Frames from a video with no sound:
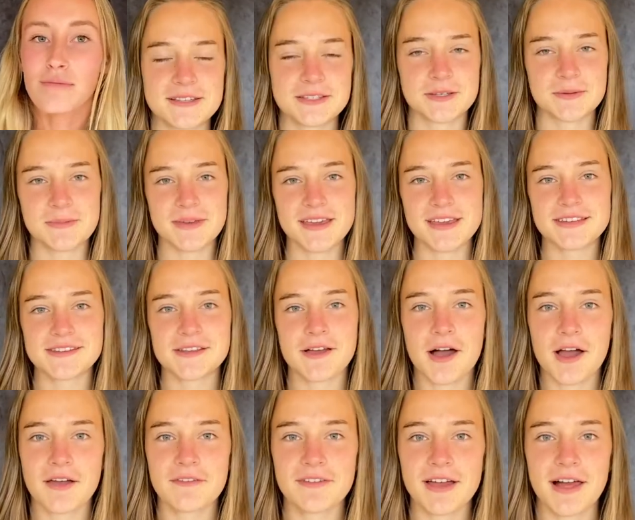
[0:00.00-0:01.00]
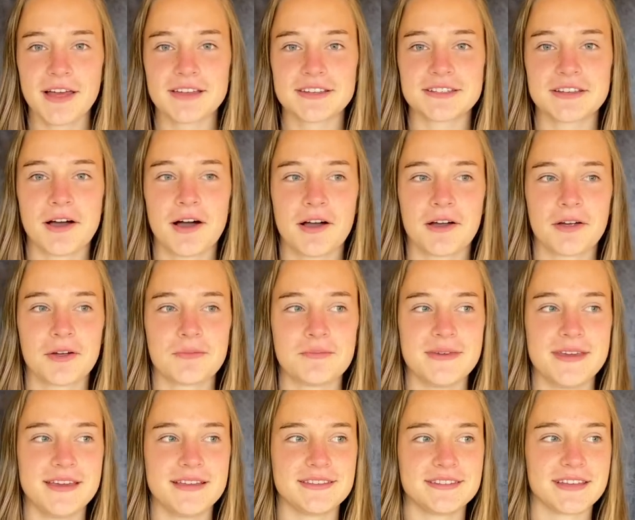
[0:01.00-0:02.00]
To me, Saucon Valley Soccer
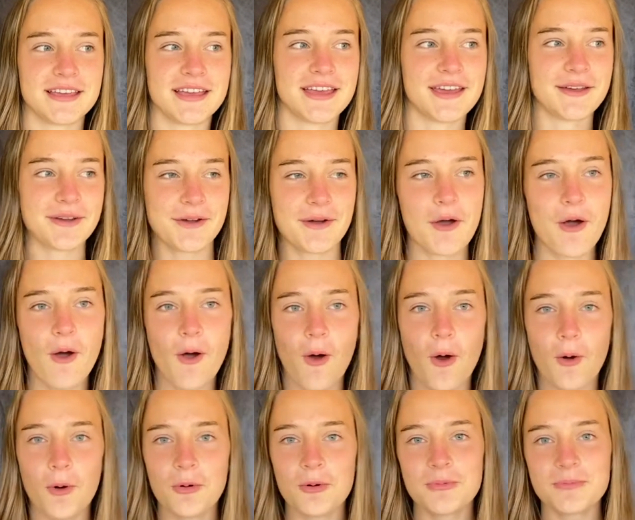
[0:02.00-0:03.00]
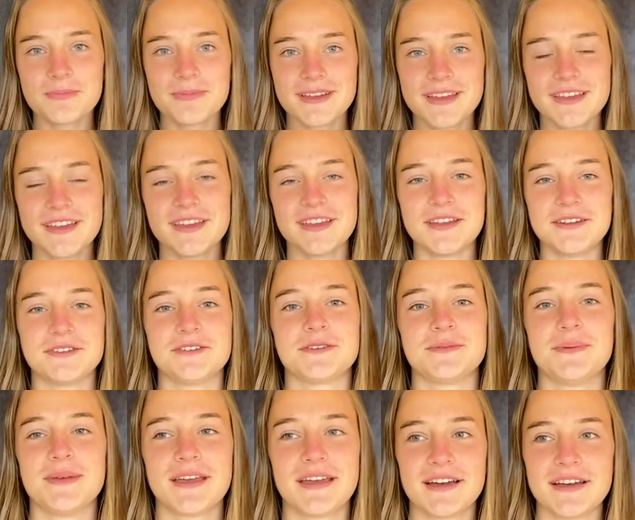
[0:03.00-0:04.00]
means like home. Just
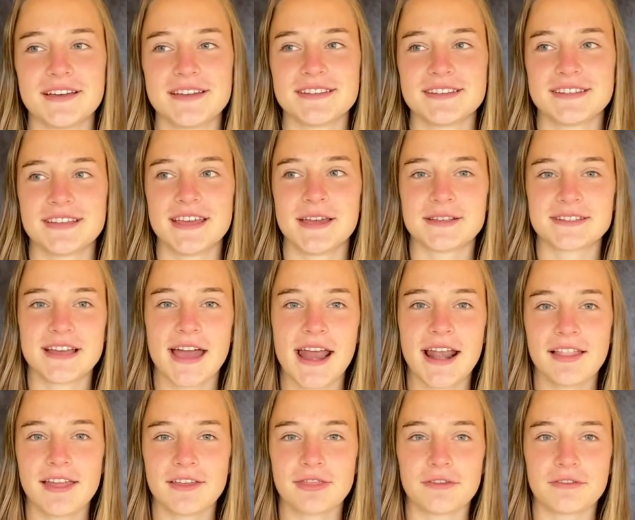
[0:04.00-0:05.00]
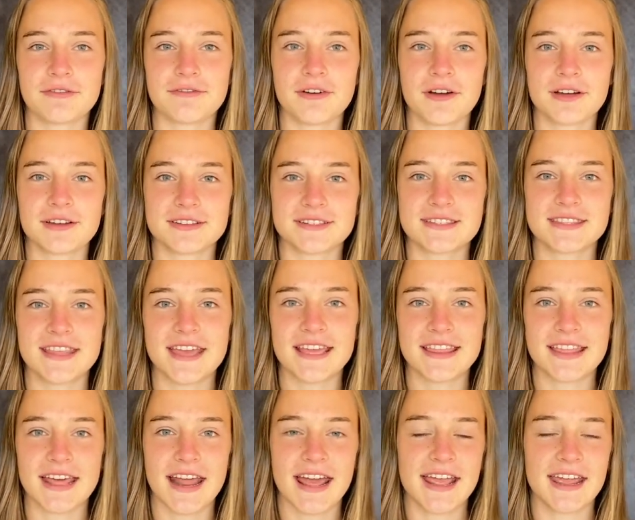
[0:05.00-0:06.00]
because it's kind of like the first thing
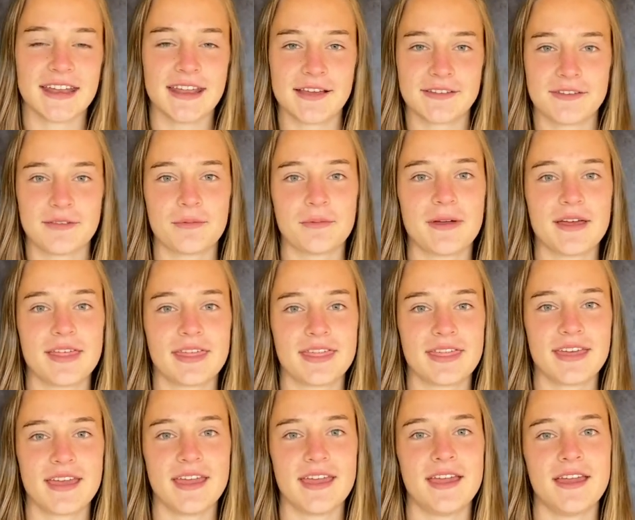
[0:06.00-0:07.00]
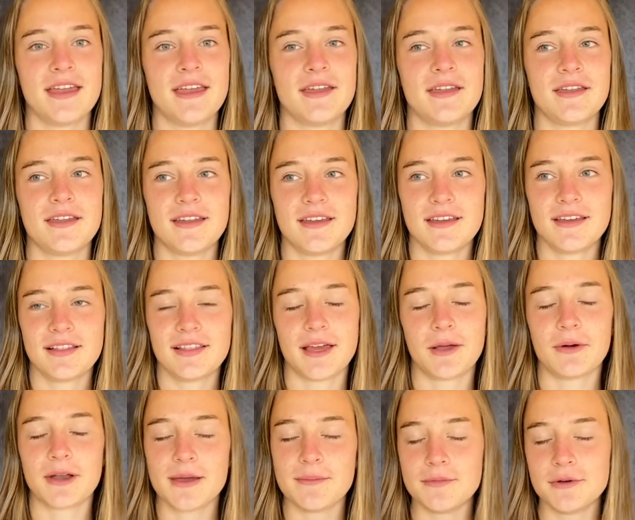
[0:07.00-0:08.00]
that I connected with in like
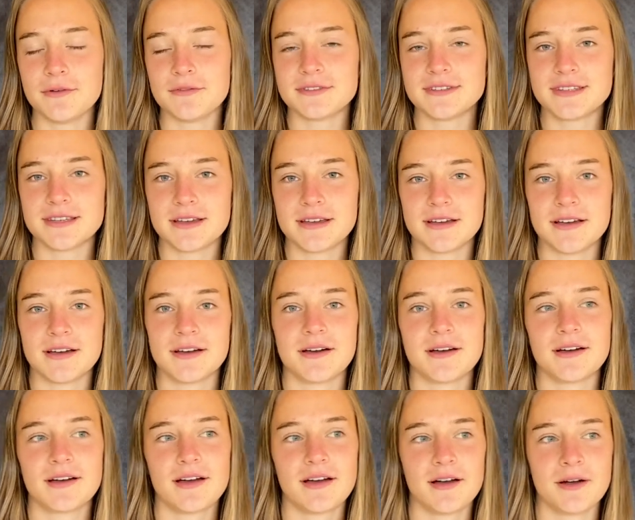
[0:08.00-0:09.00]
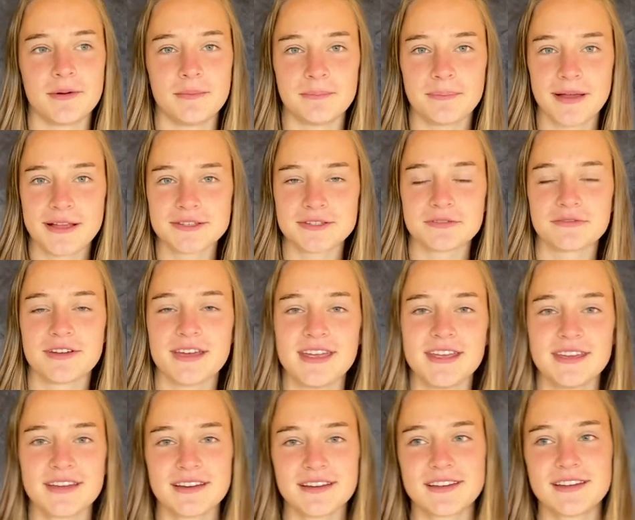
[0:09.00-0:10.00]
when I moved to
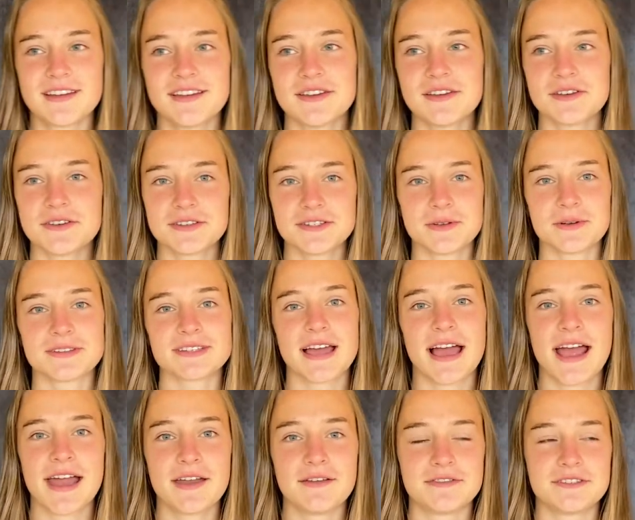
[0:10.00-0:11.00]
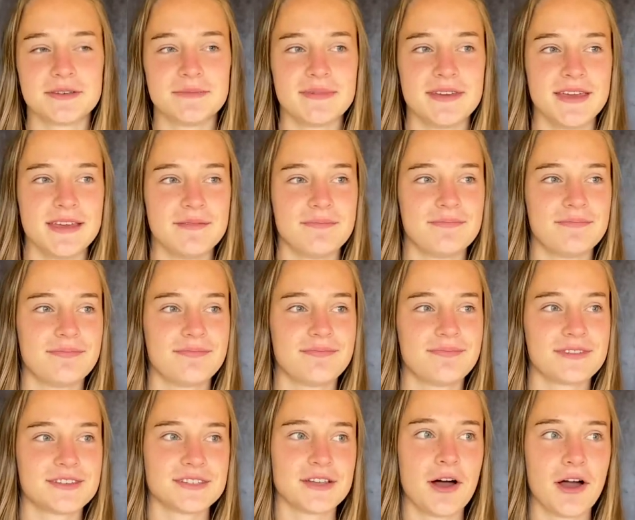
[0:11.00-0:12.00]
Pennsylvania. So it's kind of, to me,
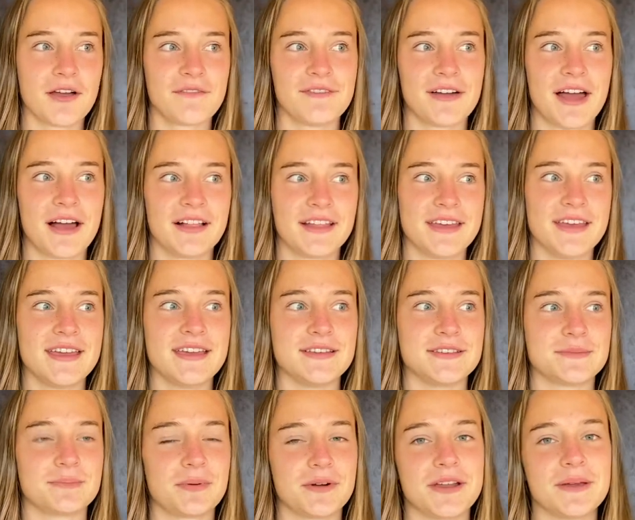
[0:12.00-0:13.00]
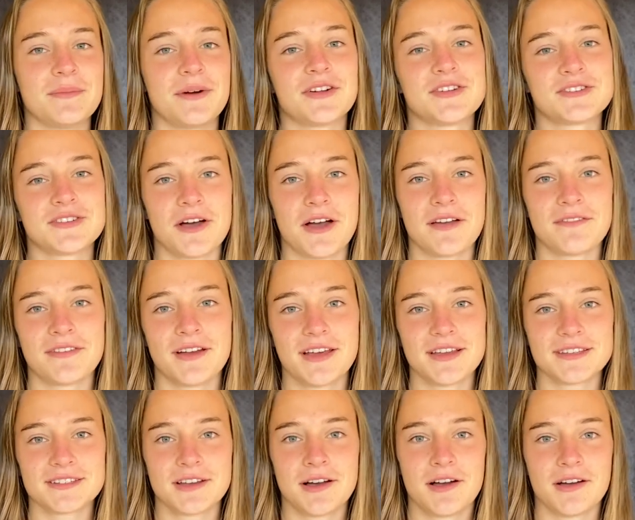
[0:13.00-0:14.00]
Saucon Valley is pretty much Saucon Valley
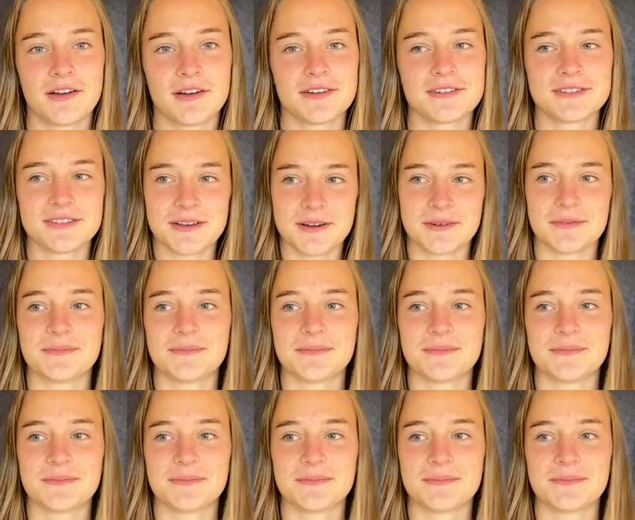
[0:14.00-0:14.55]
Soccer. So